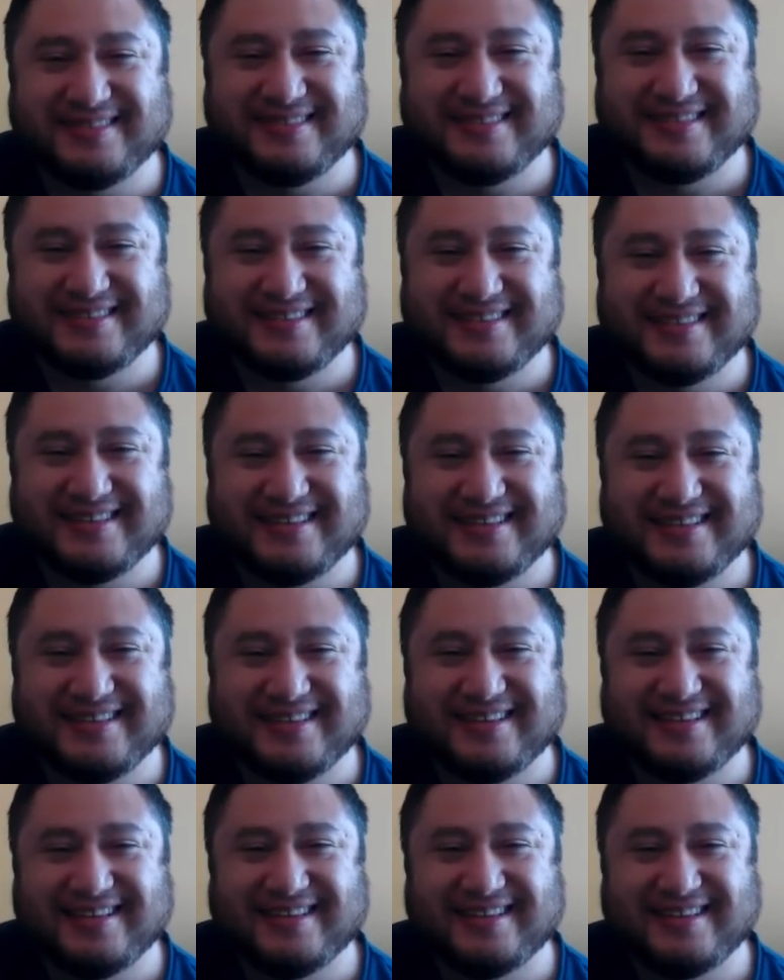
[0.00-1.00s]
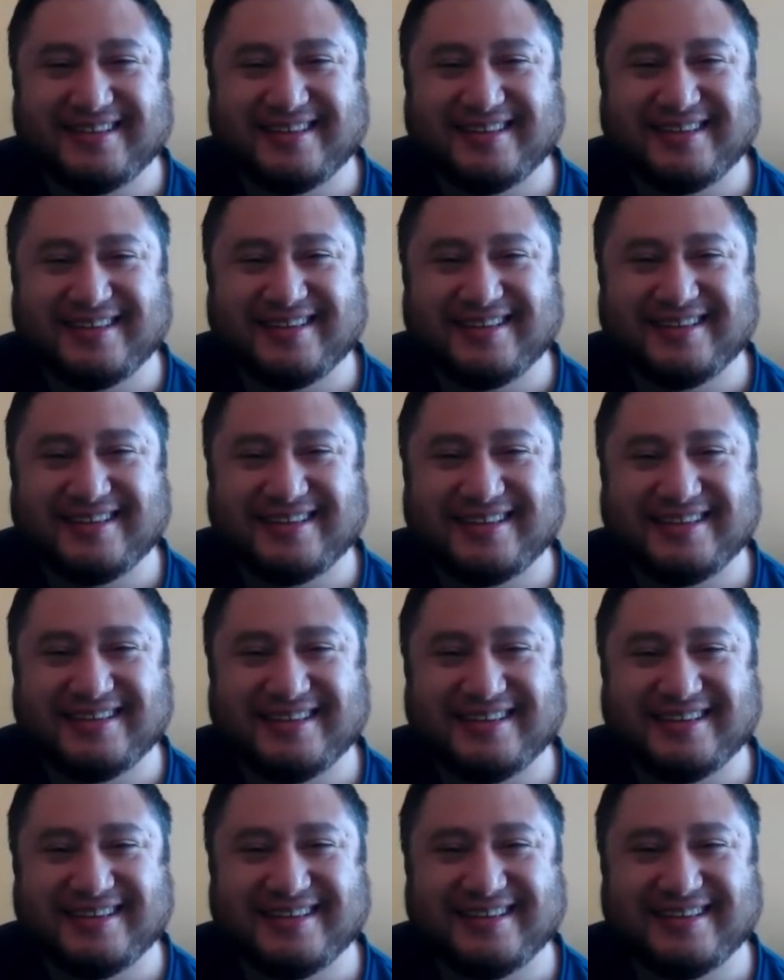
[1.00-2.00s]

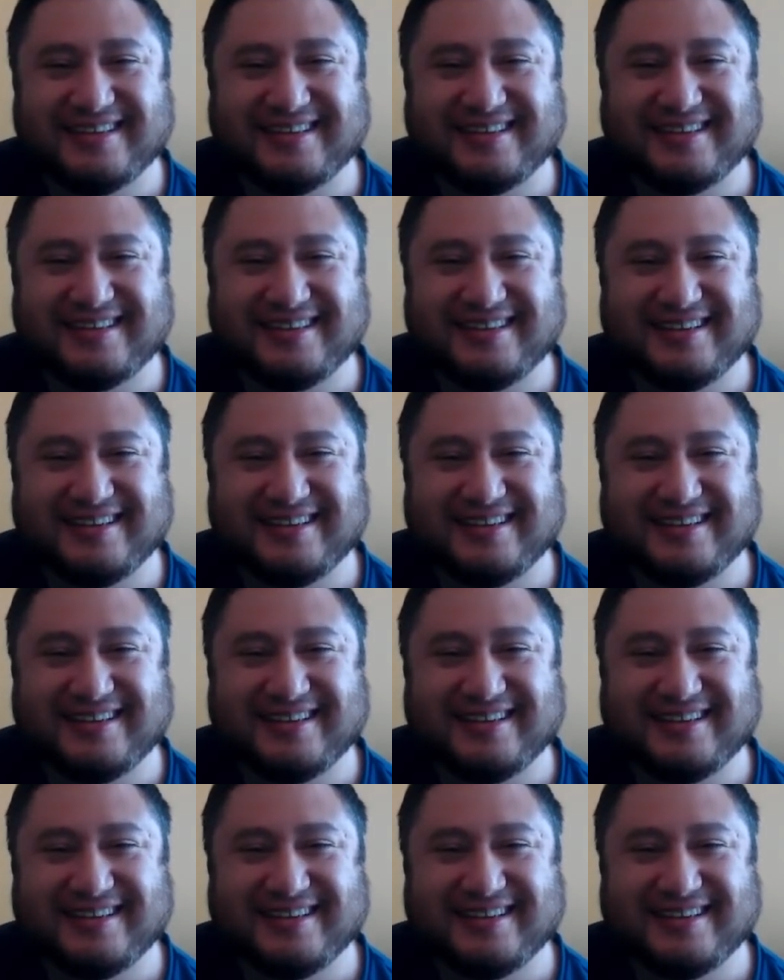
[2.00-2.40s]
[no speech]